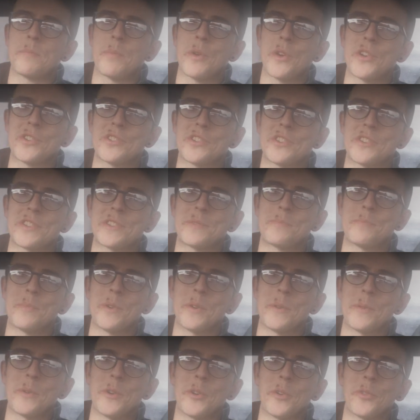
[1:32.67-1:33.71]
purchase,
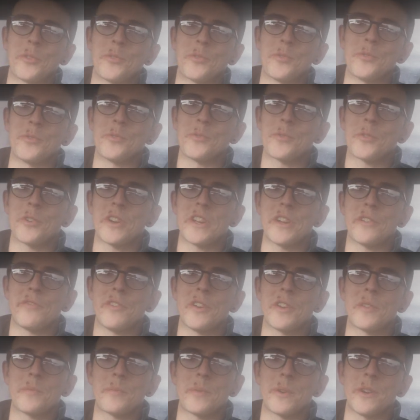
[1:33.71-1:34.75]
but also quite a
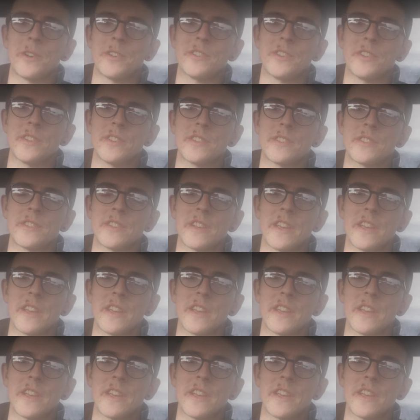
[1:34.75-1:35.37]
fun purchase